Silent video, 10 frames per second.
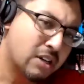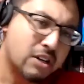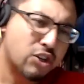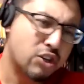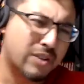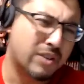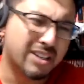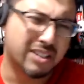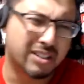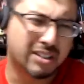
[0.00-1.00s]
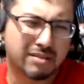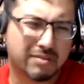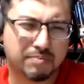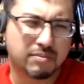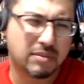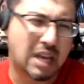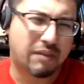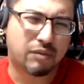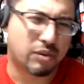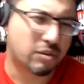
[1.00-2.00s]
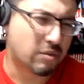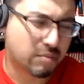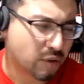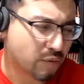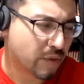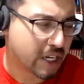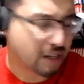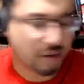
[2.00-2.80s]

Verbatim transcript: Join us after you read it or